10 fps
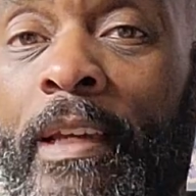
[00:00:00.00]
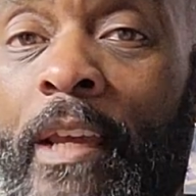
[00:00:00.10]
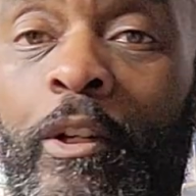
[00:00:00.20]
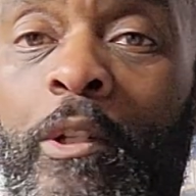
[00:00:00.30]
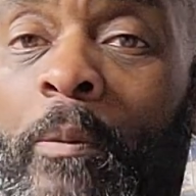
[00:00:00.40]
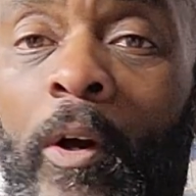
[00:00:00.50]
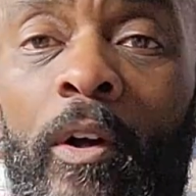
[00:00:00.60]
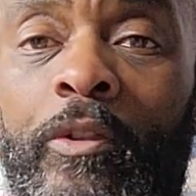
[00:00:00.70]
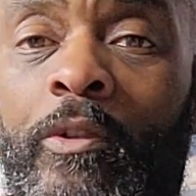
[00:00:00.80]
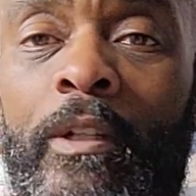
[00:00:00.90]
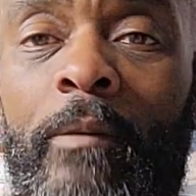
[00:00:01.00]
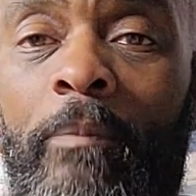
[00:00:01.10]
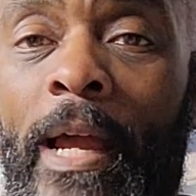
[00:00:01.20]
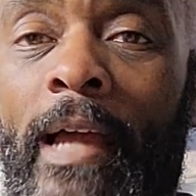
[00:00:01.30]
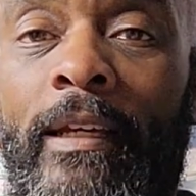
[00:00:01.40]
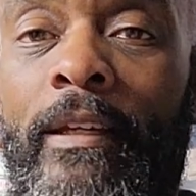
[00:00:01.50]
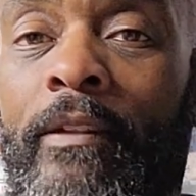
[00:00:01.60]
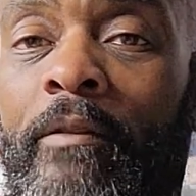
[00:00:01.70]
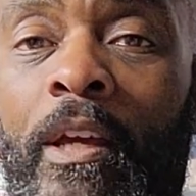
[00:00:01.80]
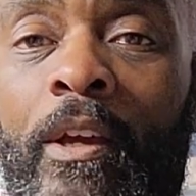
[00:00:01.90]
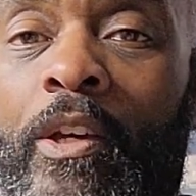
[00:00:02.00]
Energy bars, you can pack in,